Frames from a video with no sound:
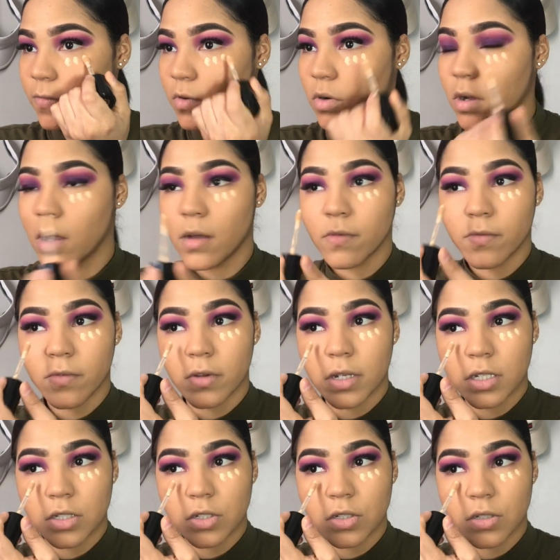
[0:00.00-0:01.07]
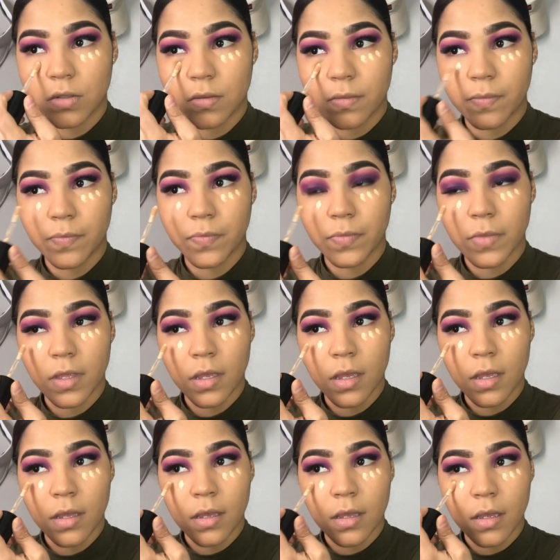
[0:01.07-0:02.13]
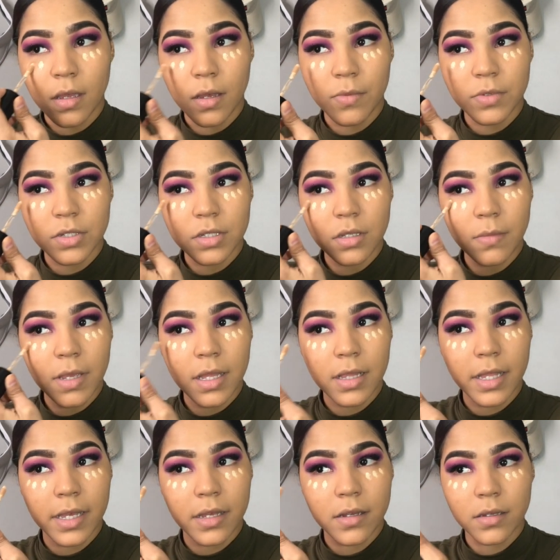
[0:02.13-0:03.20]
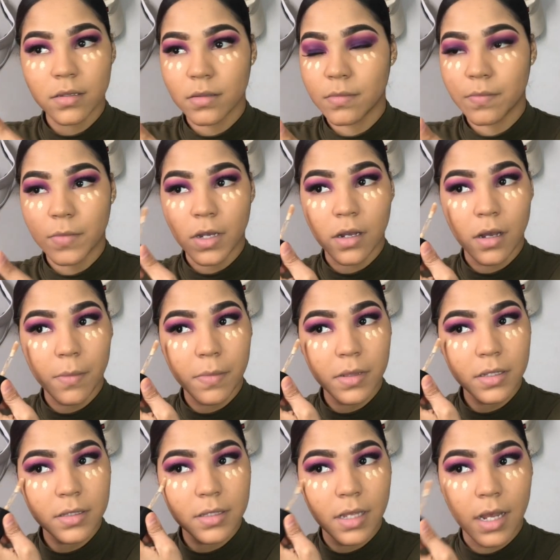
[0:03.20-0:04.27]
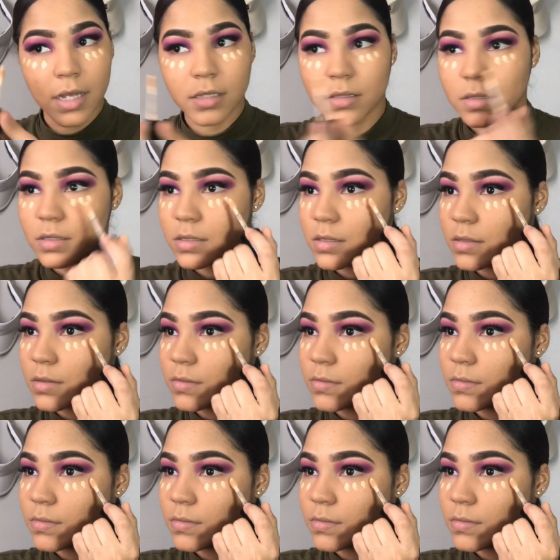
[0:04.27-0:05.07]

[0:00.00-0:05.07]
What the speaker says: full coverage. And we're just gonna make like a couple of dots